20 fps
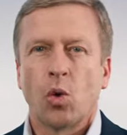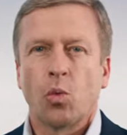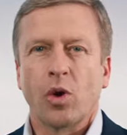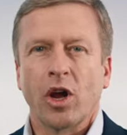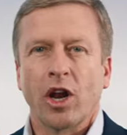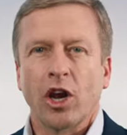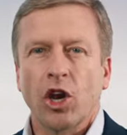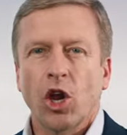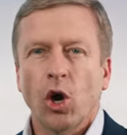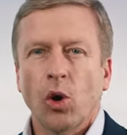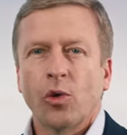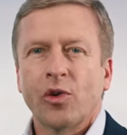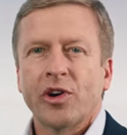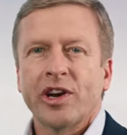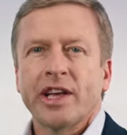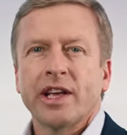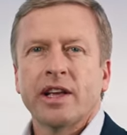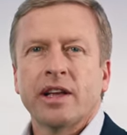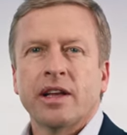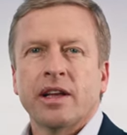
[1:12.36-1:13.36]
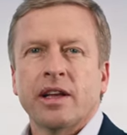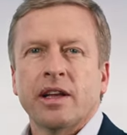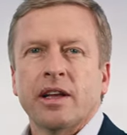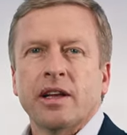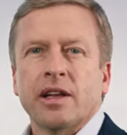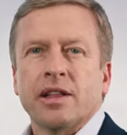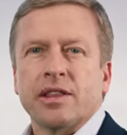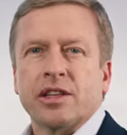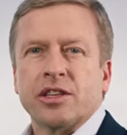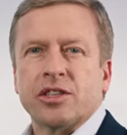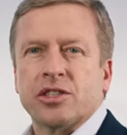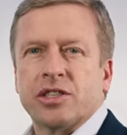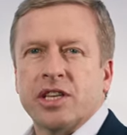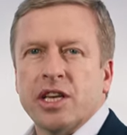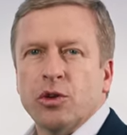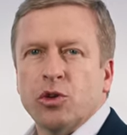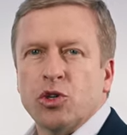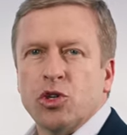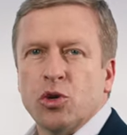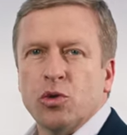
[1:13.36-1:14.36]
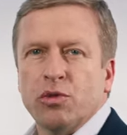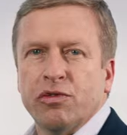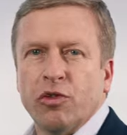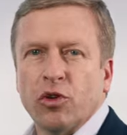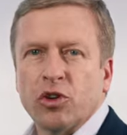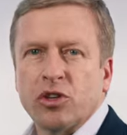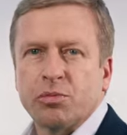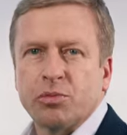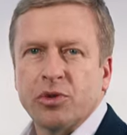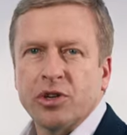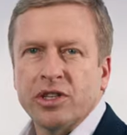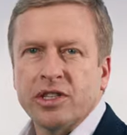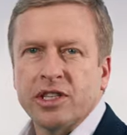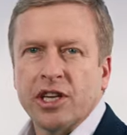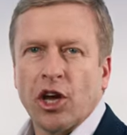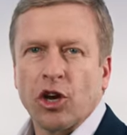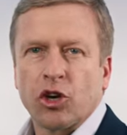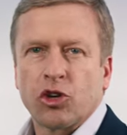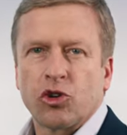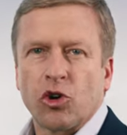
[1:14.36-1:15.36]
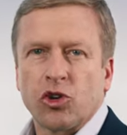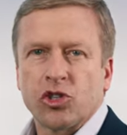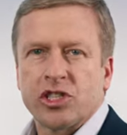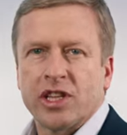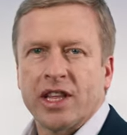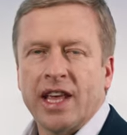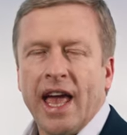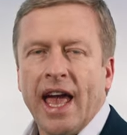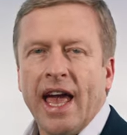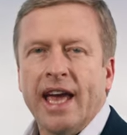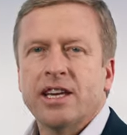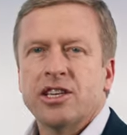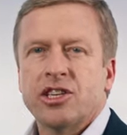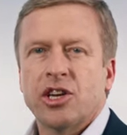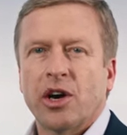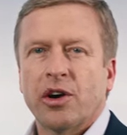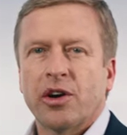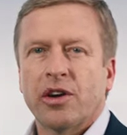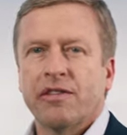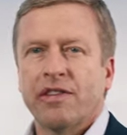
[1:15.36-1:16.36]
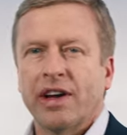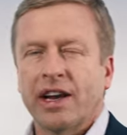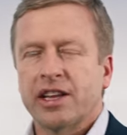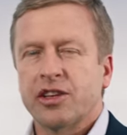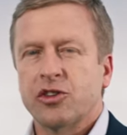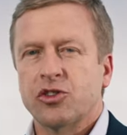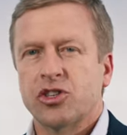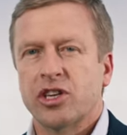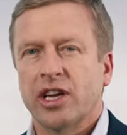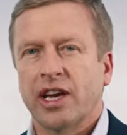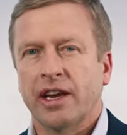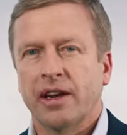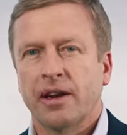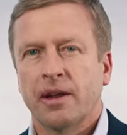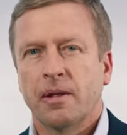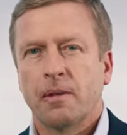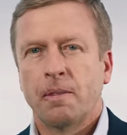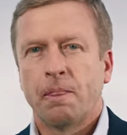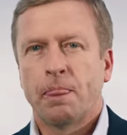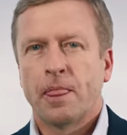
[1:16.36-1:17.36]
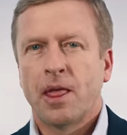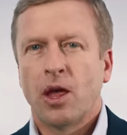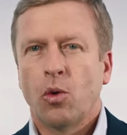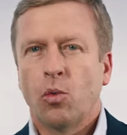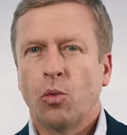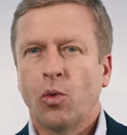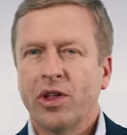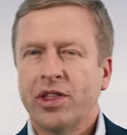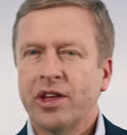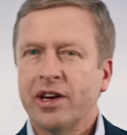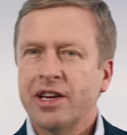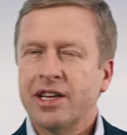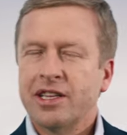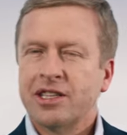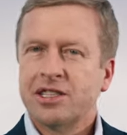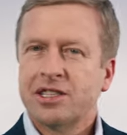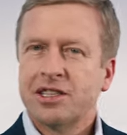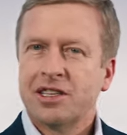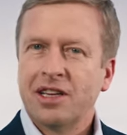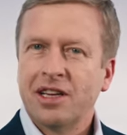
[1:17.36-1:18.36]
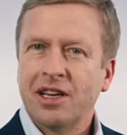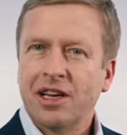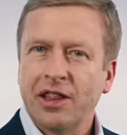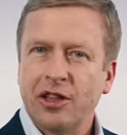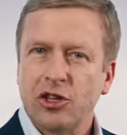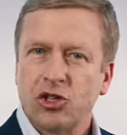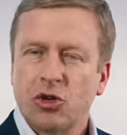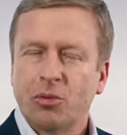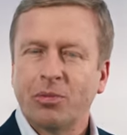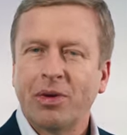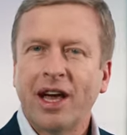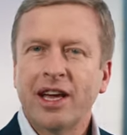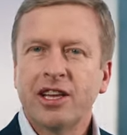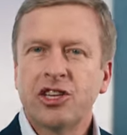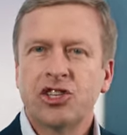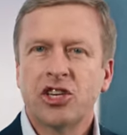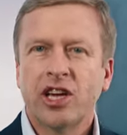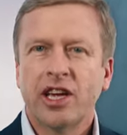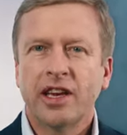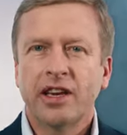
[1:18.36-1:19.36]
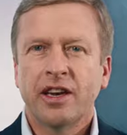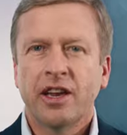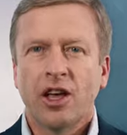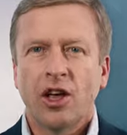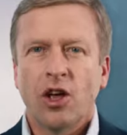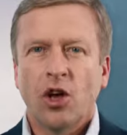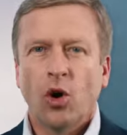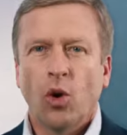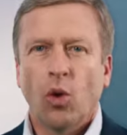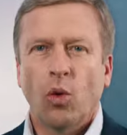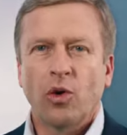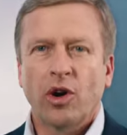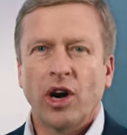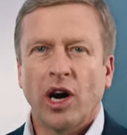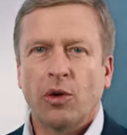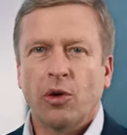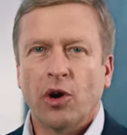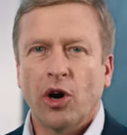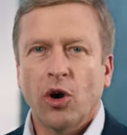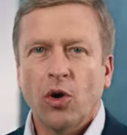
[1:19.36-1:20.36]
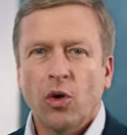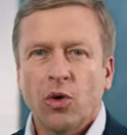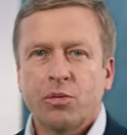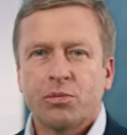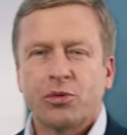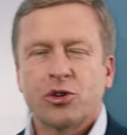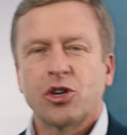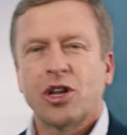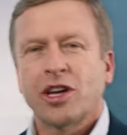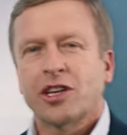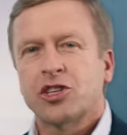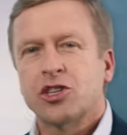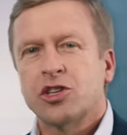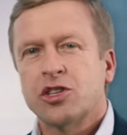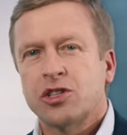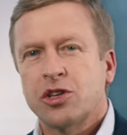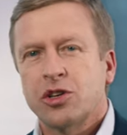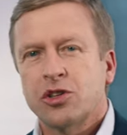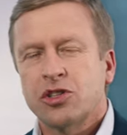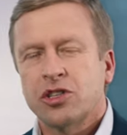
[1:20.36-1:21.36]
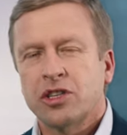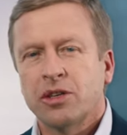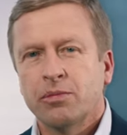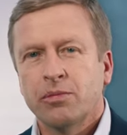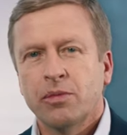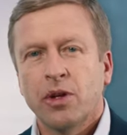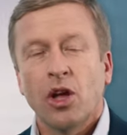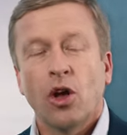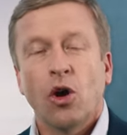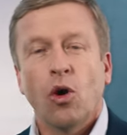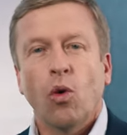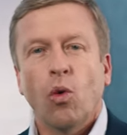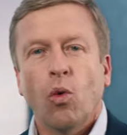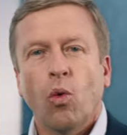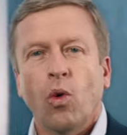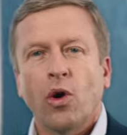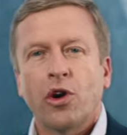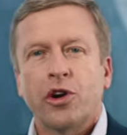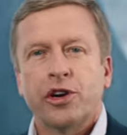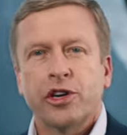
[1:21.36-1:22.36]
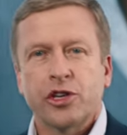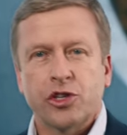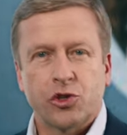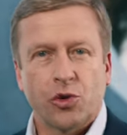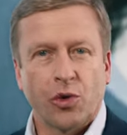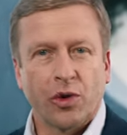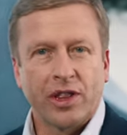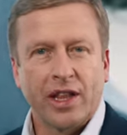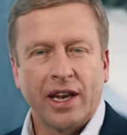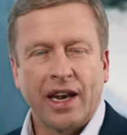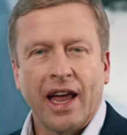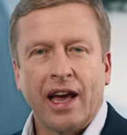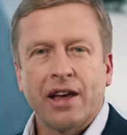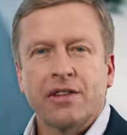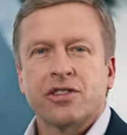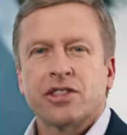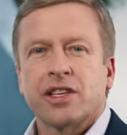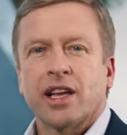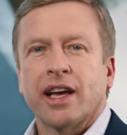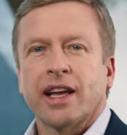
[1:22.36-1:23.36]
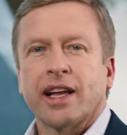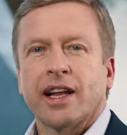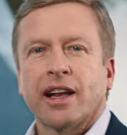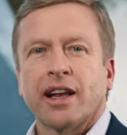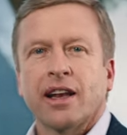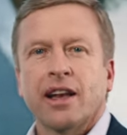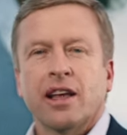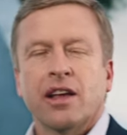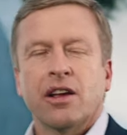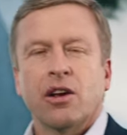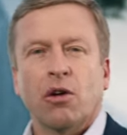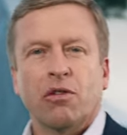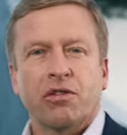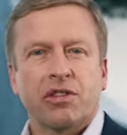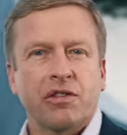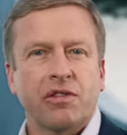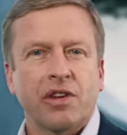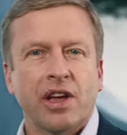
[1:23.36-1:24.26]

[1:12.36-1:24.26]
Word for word: We are lowering the CO2 footprint across the entire value chain, whether it's the supply chain or our own production system or during the life cycle of the